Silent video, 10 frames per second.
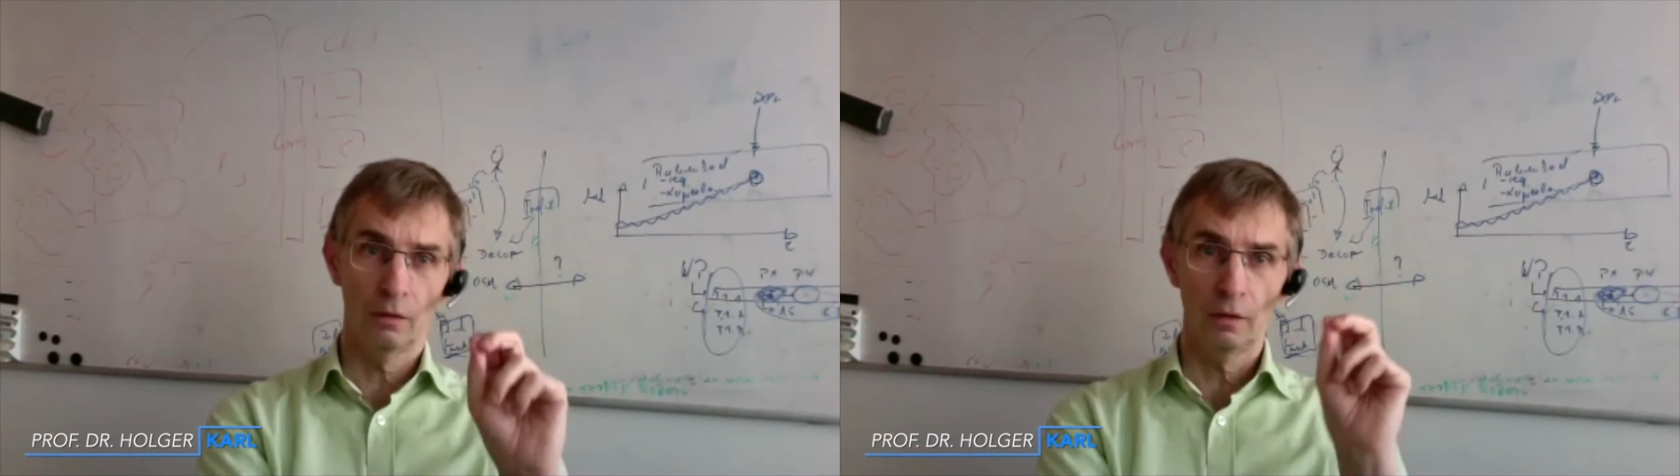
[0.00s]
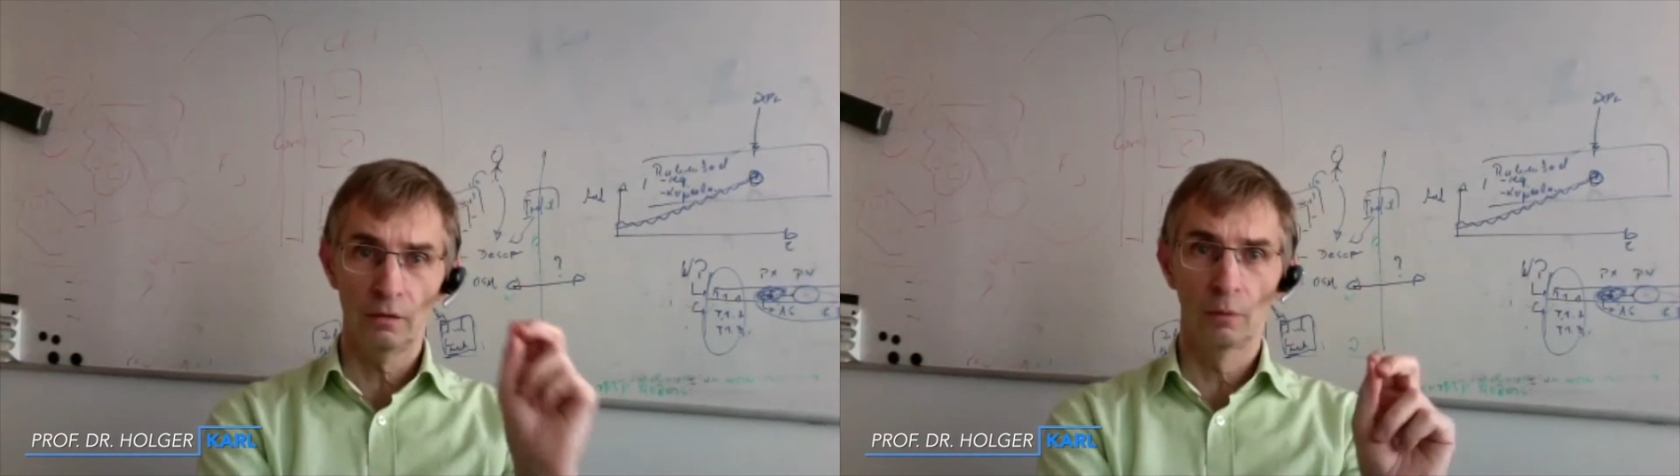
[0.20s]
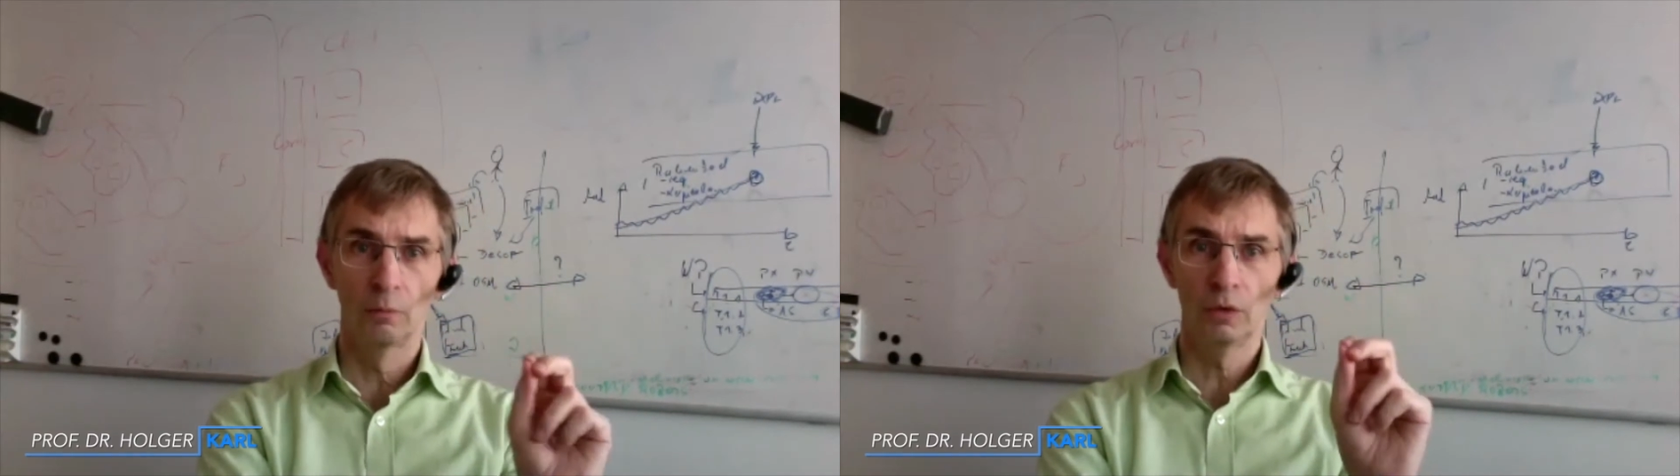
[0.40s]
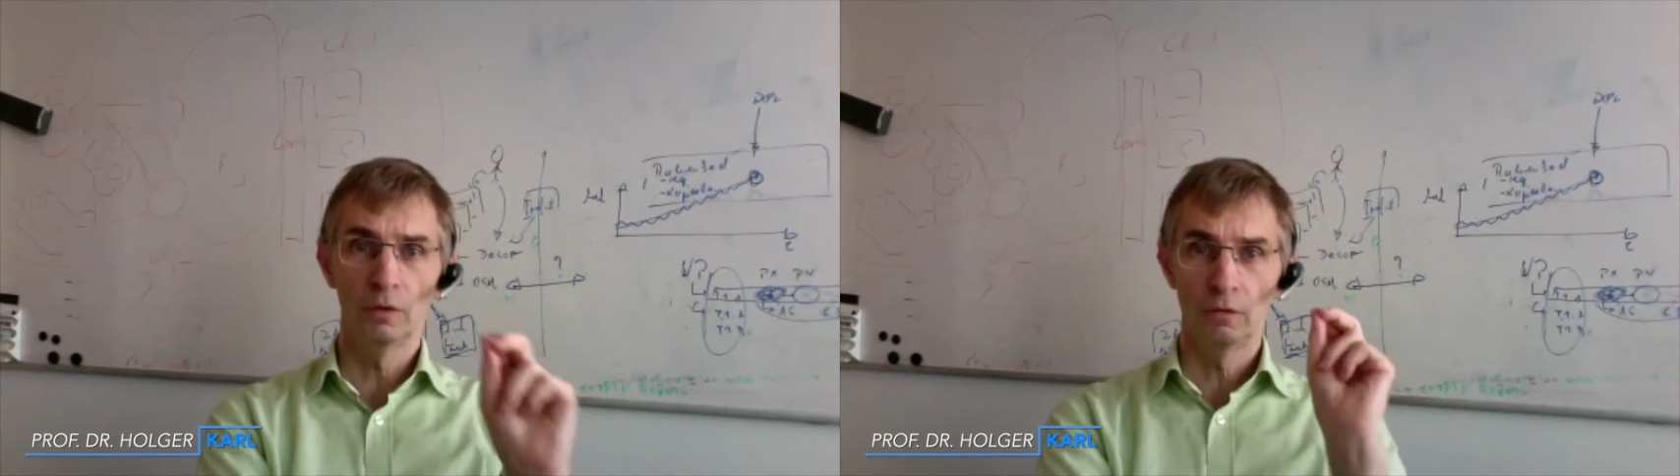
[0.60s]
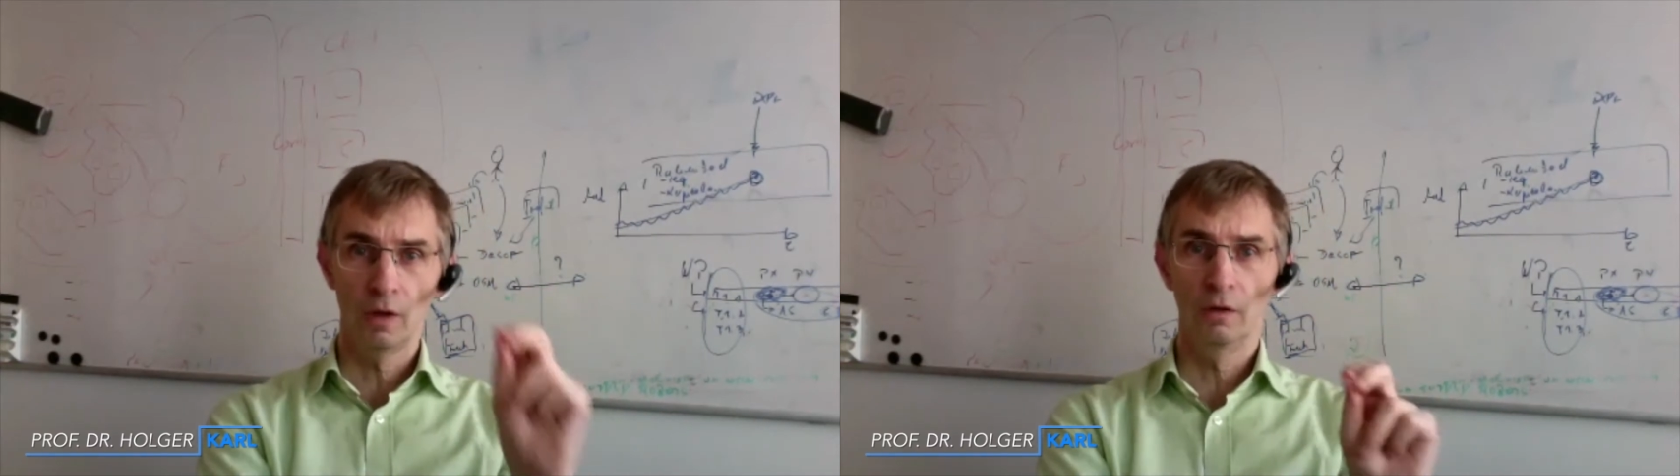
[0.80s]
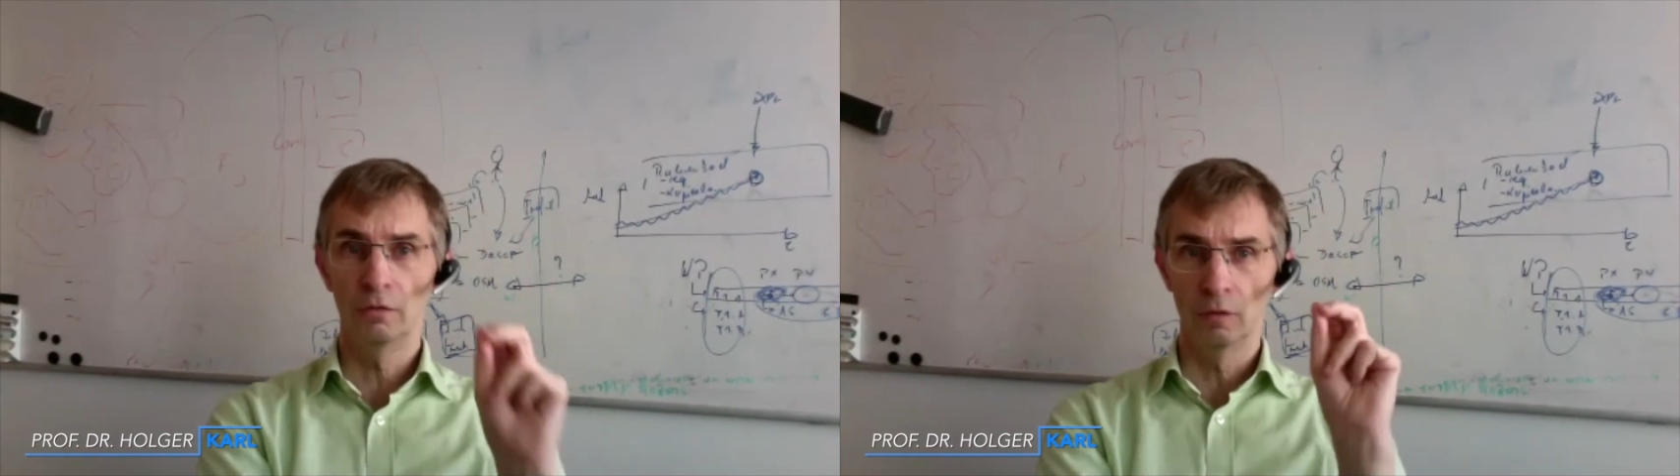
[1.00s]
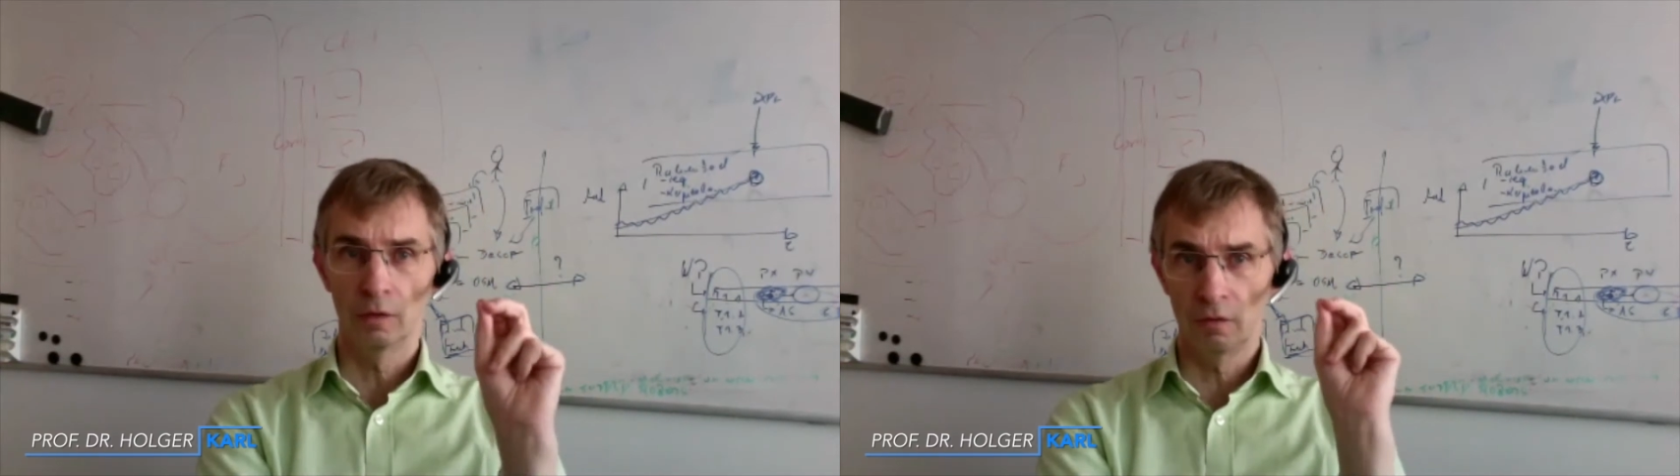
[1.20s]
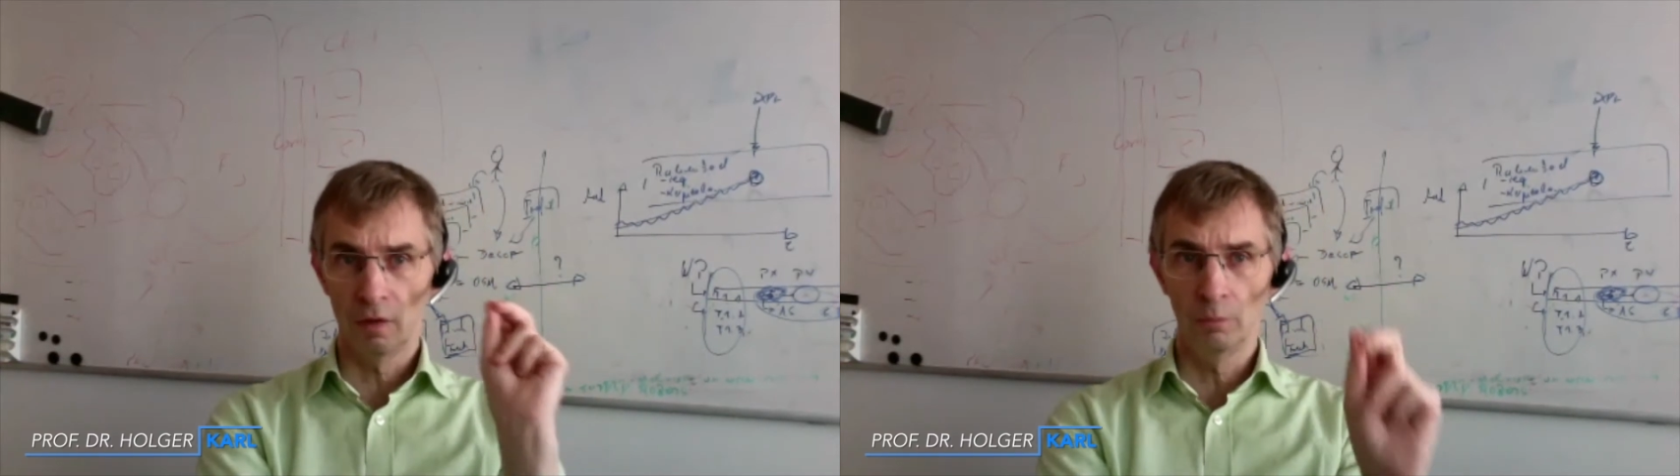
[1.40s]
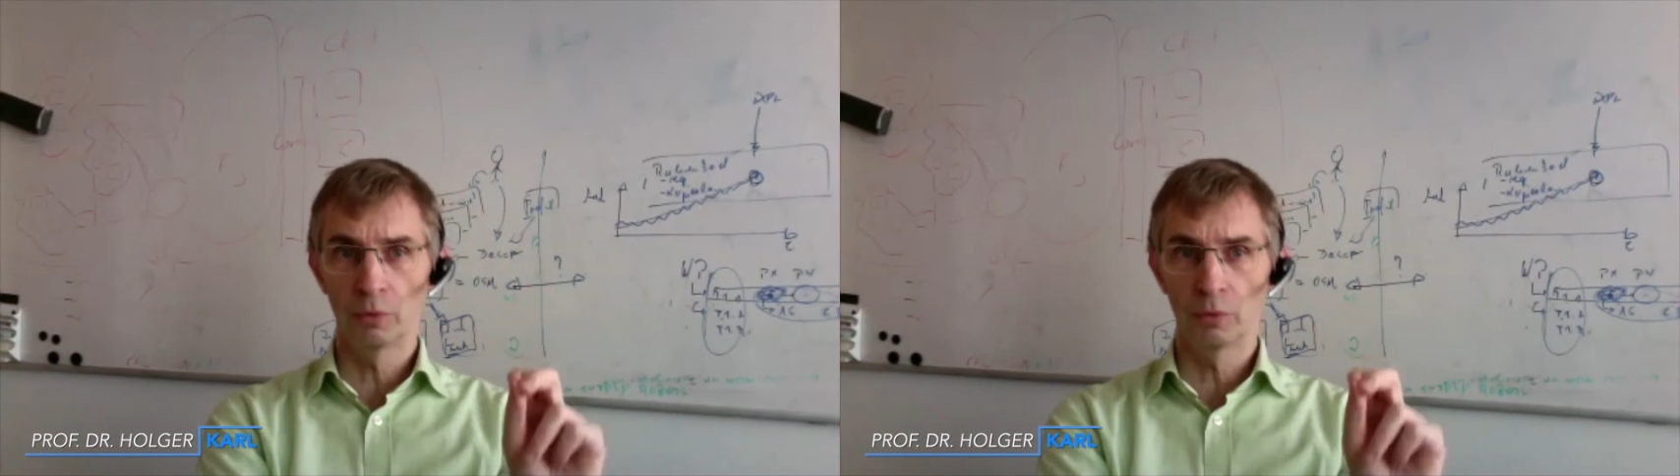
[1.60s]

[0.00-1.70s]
that somebody stays on the same